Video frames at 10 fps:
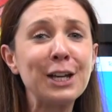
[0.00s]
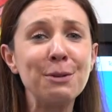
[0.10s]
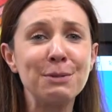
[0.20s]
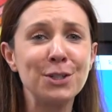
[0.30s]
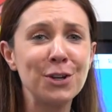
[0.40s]

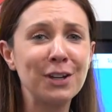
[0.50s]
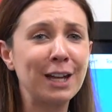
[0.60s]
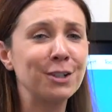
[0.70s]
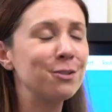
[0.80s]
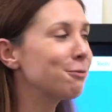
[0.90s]
hope the dog
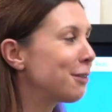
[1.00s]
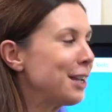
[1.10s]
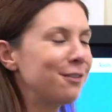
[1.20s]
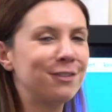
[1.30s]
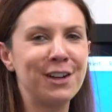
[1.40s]
had
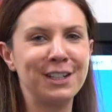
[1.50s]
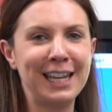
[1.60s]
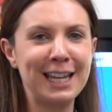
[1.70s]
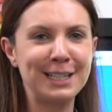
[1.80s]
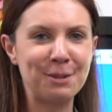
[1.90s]
great fun
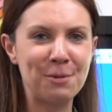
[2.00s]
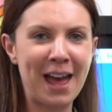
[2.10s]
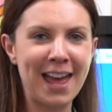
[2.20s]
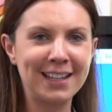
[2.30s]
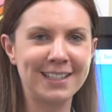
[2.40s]
getting
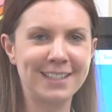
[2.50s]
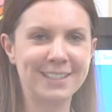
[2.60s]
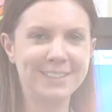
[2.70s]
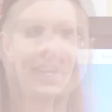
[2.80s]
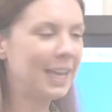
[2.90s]
wet.
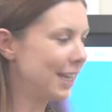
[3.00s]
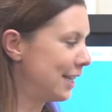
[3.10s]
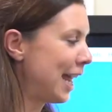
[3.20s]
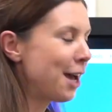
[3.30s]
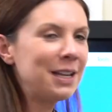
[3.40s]

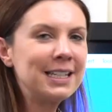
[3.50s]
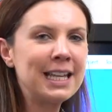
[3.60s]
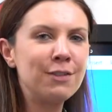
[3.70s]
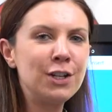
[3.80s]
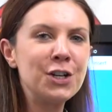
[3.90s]
Now let's
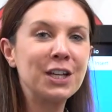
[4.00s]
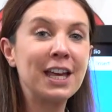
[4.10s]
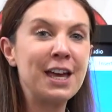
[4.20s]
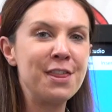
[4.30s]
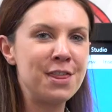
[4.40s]
have a look
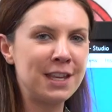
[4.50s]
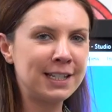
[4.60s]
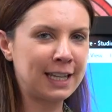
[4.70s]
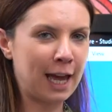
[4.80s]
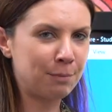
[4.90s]
at
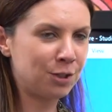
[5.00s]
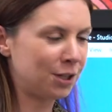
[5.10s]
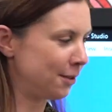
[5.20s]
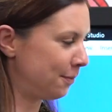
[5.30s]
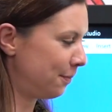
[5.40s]
this
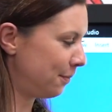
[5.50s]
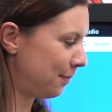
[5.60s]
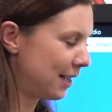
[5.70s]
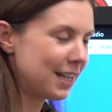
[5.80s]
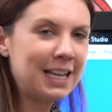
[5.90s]
caption.
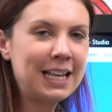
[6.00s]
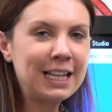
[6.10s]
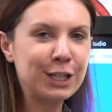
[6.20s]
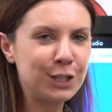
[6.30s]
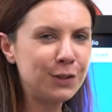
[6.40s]

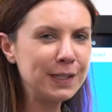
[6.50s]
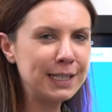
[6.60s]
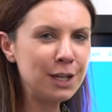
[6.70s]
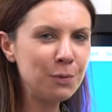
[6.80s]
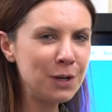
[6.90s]
Can you
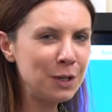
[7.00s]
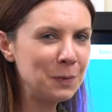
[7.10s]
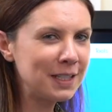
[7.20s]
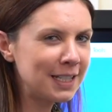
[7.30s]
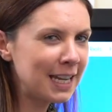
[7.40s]
see a word
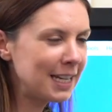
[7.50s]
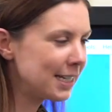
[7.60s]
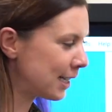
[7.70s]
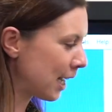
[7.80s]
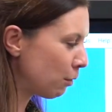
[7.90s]
with today's
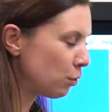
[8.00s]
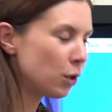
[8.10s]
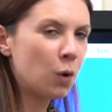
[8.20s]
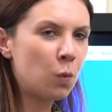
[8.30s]
sound?